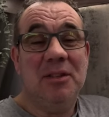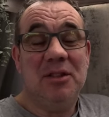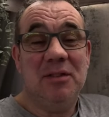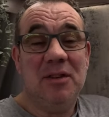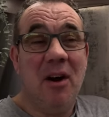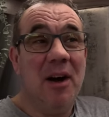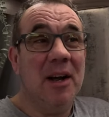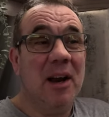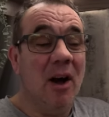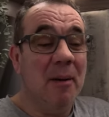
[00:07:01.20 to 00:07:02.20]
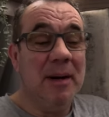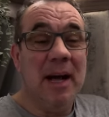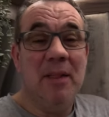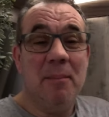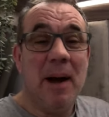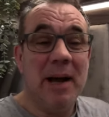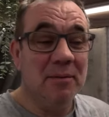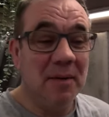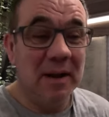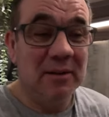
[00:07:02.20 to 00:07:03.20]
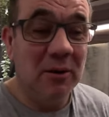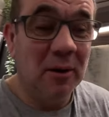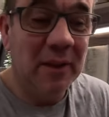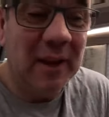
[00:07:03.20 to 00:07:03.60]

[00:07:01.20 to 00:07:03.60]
As she's kind of climbing out the back. In fact, look, go on